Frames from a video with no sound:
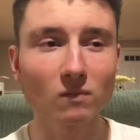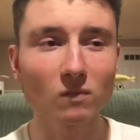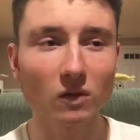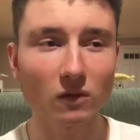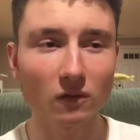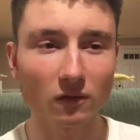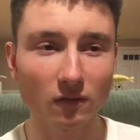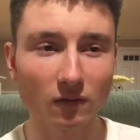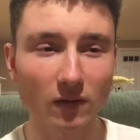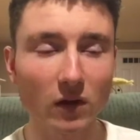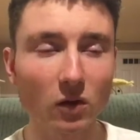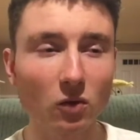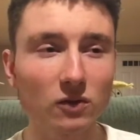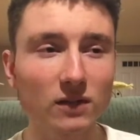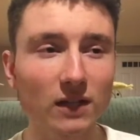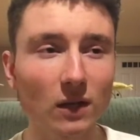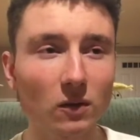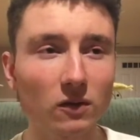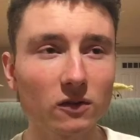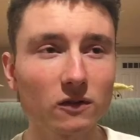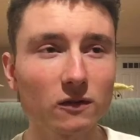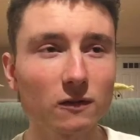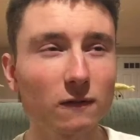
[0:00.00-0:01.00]
The videos
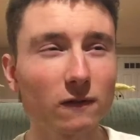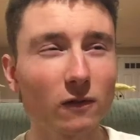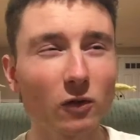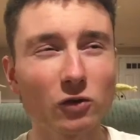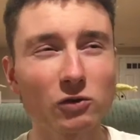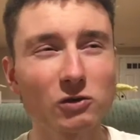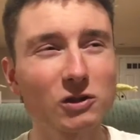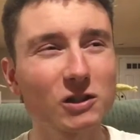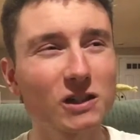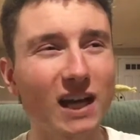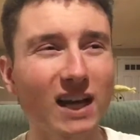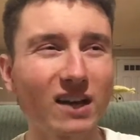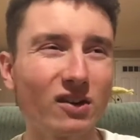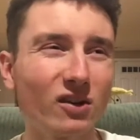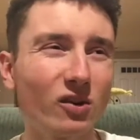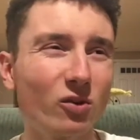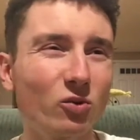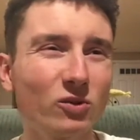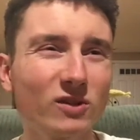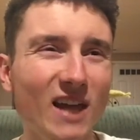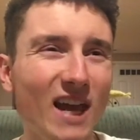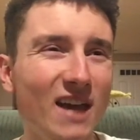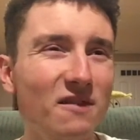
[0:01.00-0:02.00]
I was first,
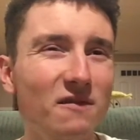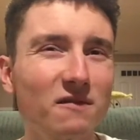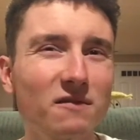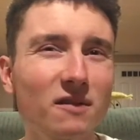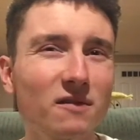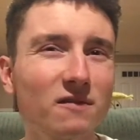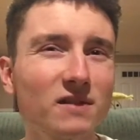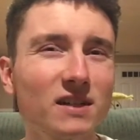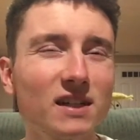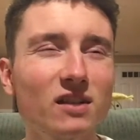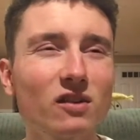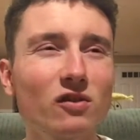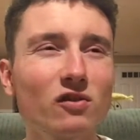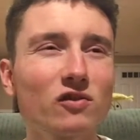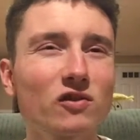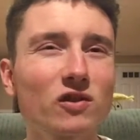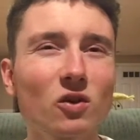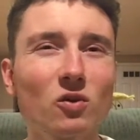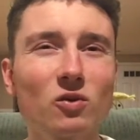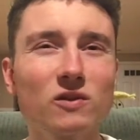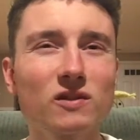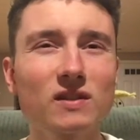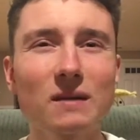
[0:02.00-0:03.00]
10, 15 or
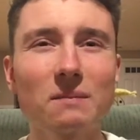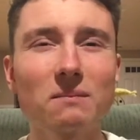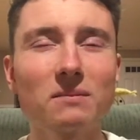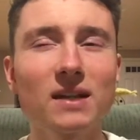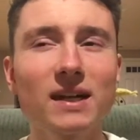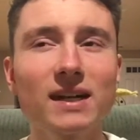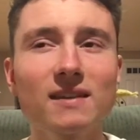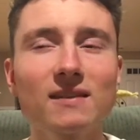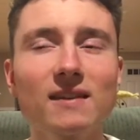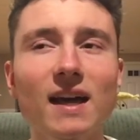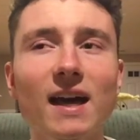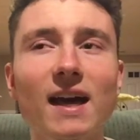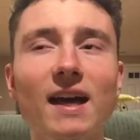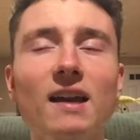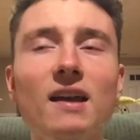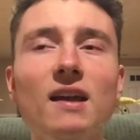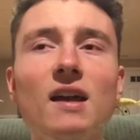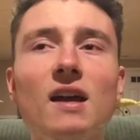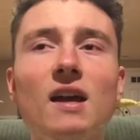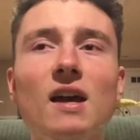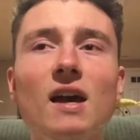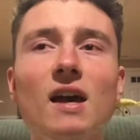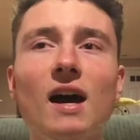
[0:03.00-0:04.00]
so, something like that.
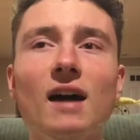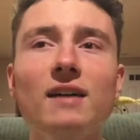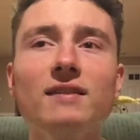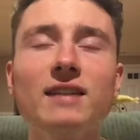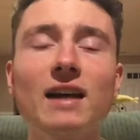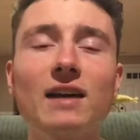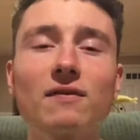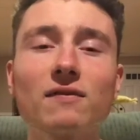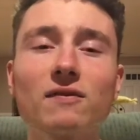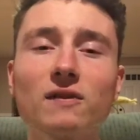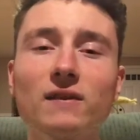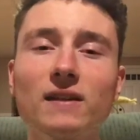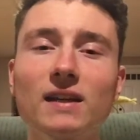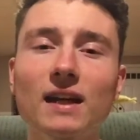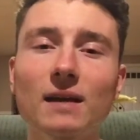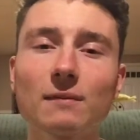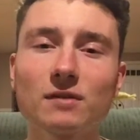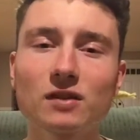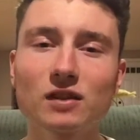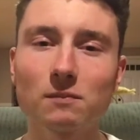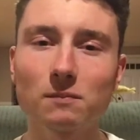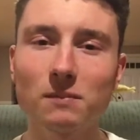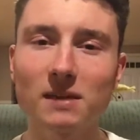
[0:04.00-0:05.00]

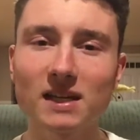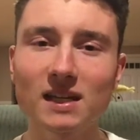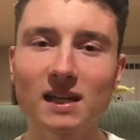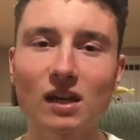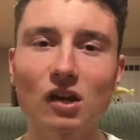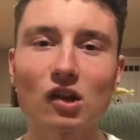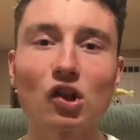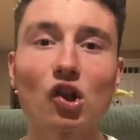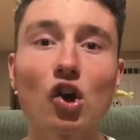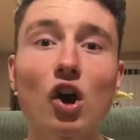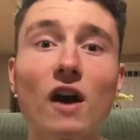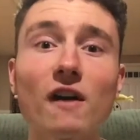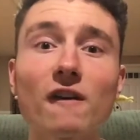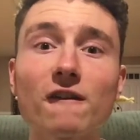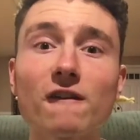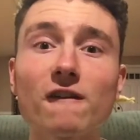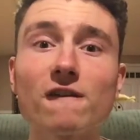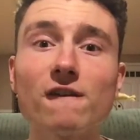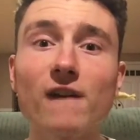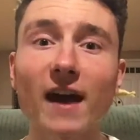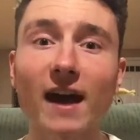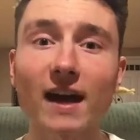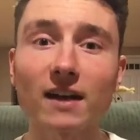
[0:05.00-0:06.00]
I'm speaking a lot
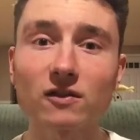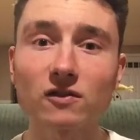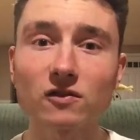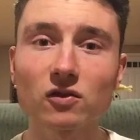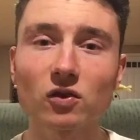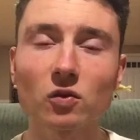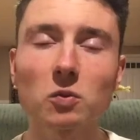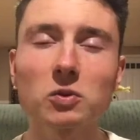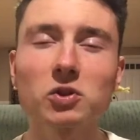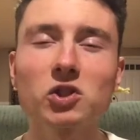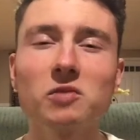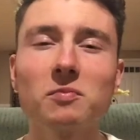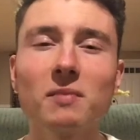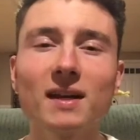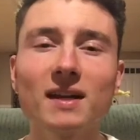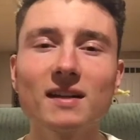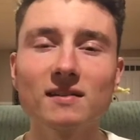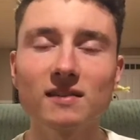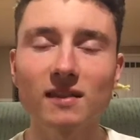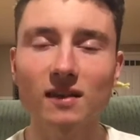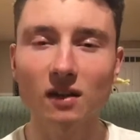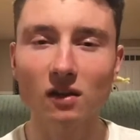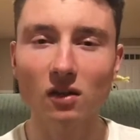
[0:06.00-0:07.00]
faster, which
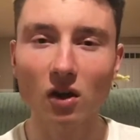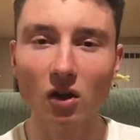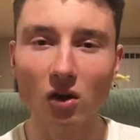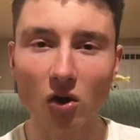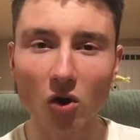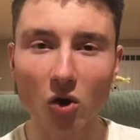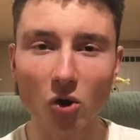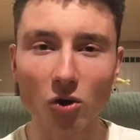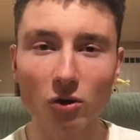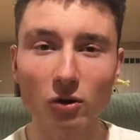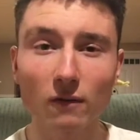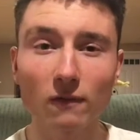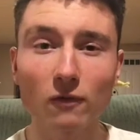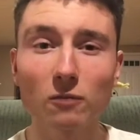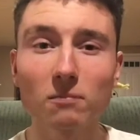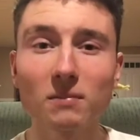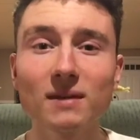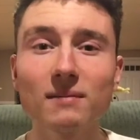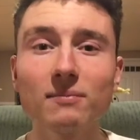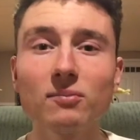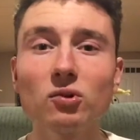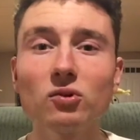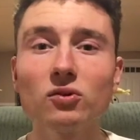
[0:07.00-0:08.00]
makes it a lot harder for
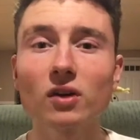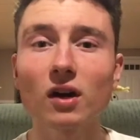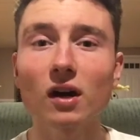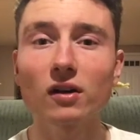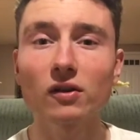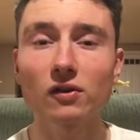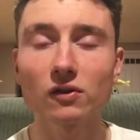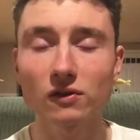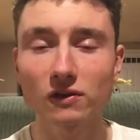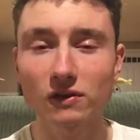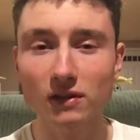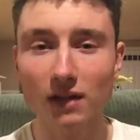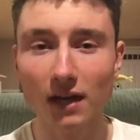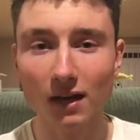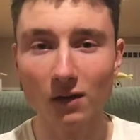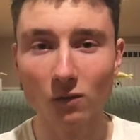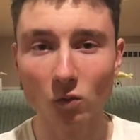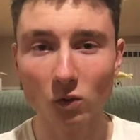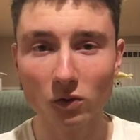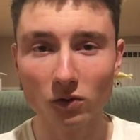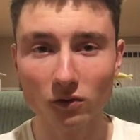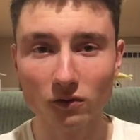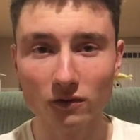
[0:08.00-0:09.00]
people to
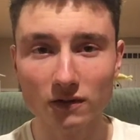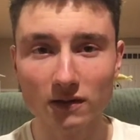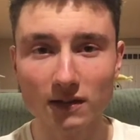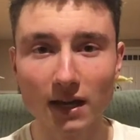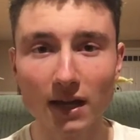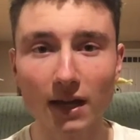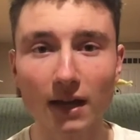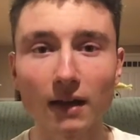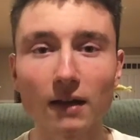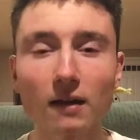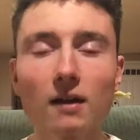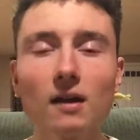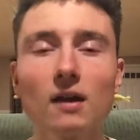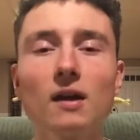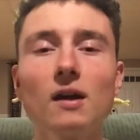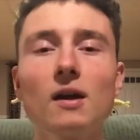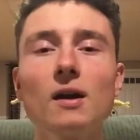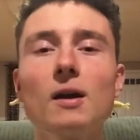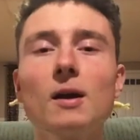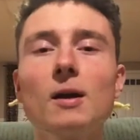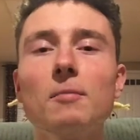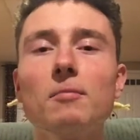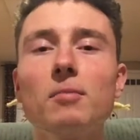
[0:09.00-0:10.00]
understand what you're saying.
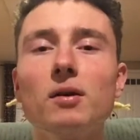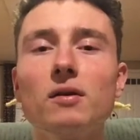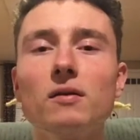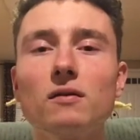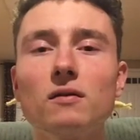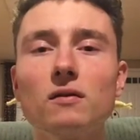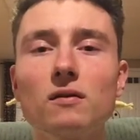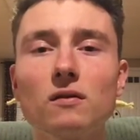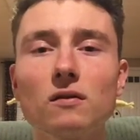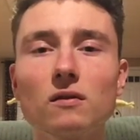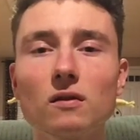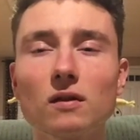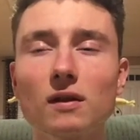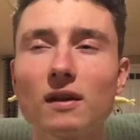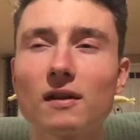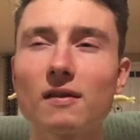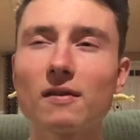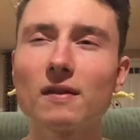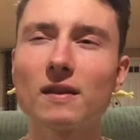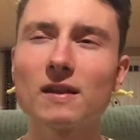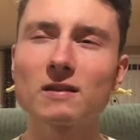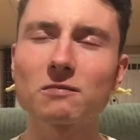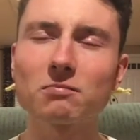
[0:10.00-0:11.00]
But
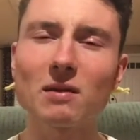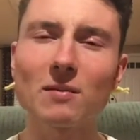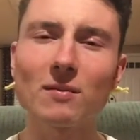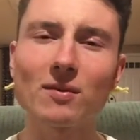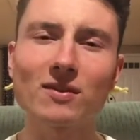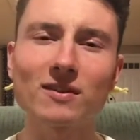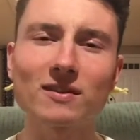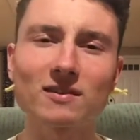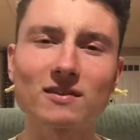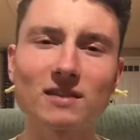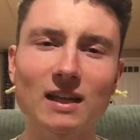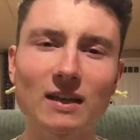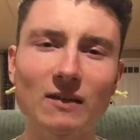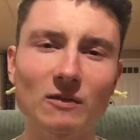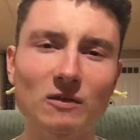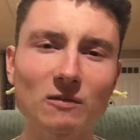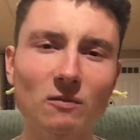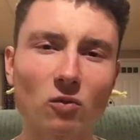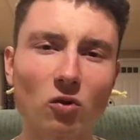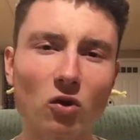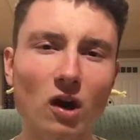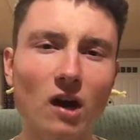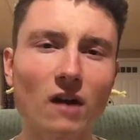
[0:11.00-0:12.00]
maybe this seems
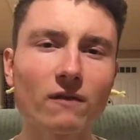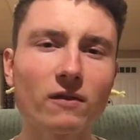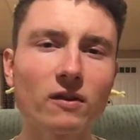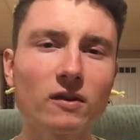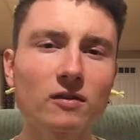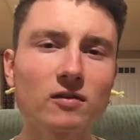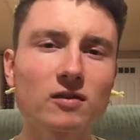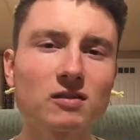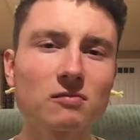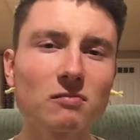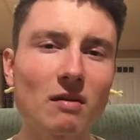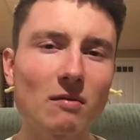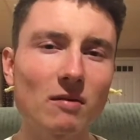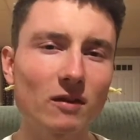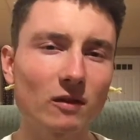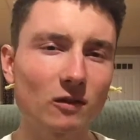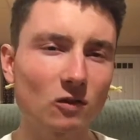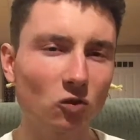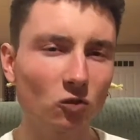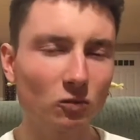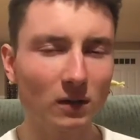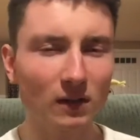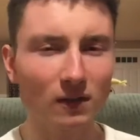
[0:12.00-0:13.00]
more obvious. Maybe
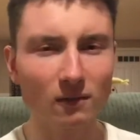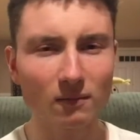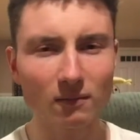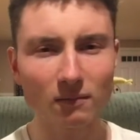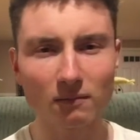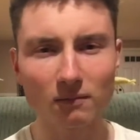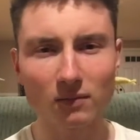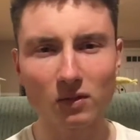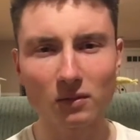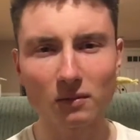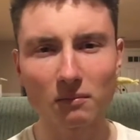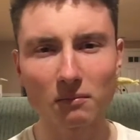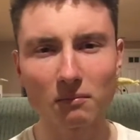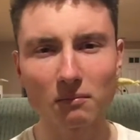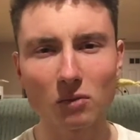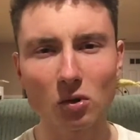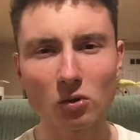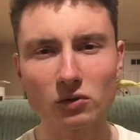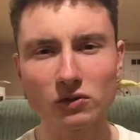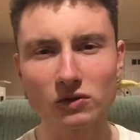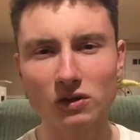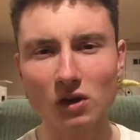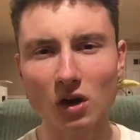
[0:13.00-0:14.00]
this will be the
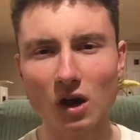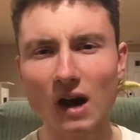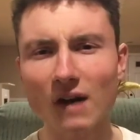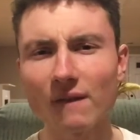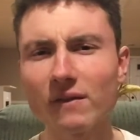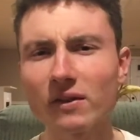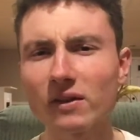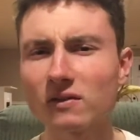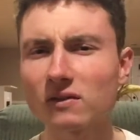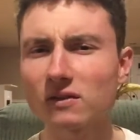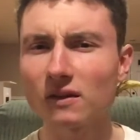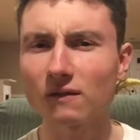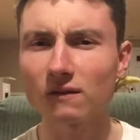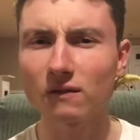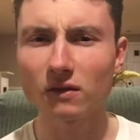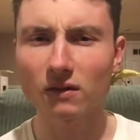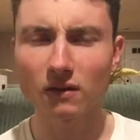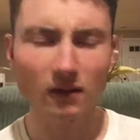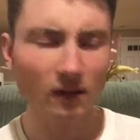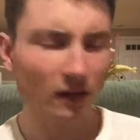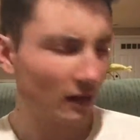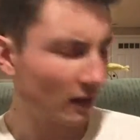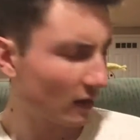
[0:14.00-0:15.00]
most obvious of
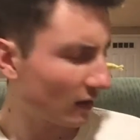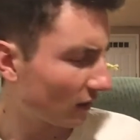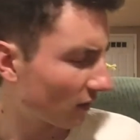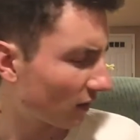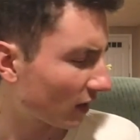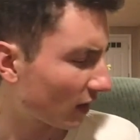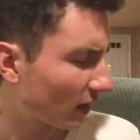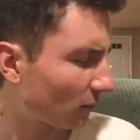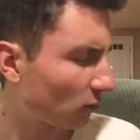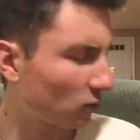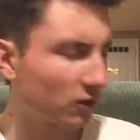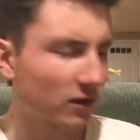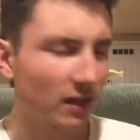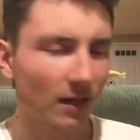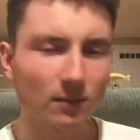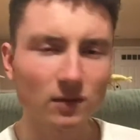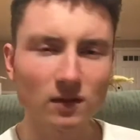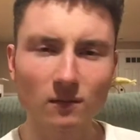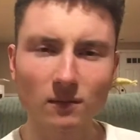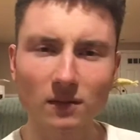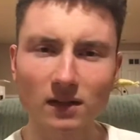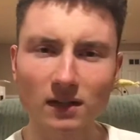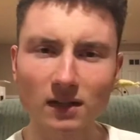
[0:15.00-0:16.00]
the couple
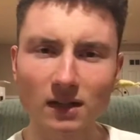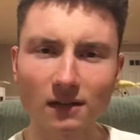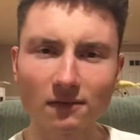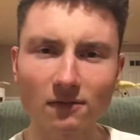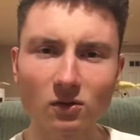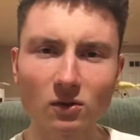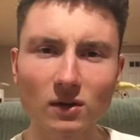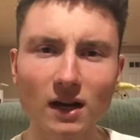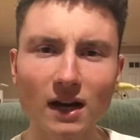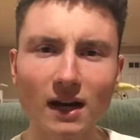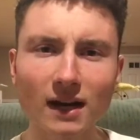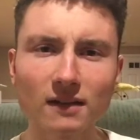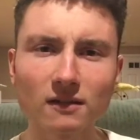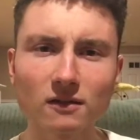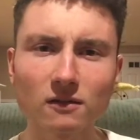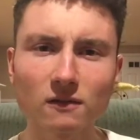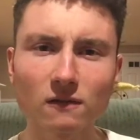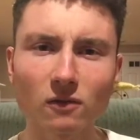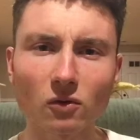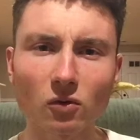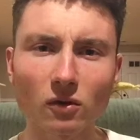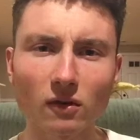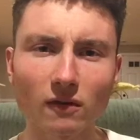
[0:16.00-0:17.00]
tips I'm going to give you guys
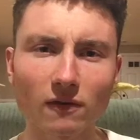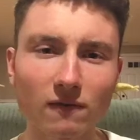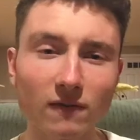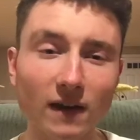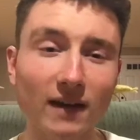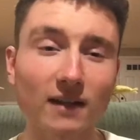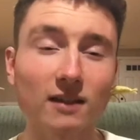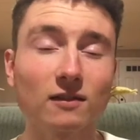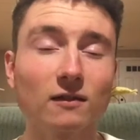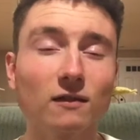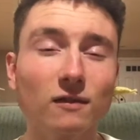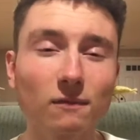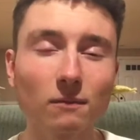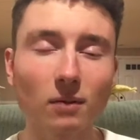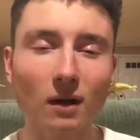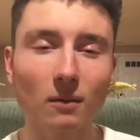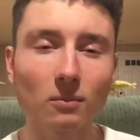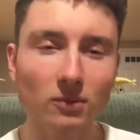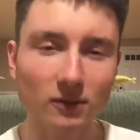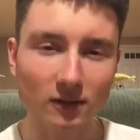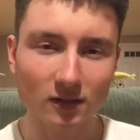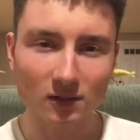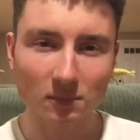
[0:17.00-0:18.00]
for effective
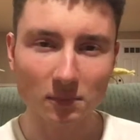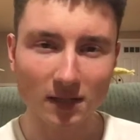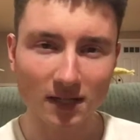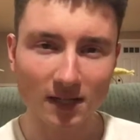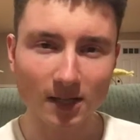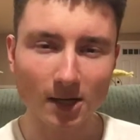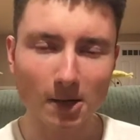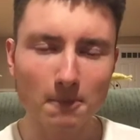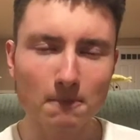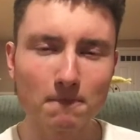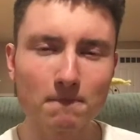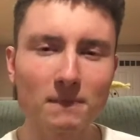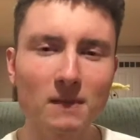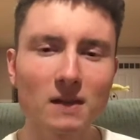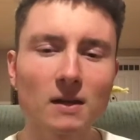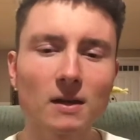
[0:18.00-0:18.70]
public speaking.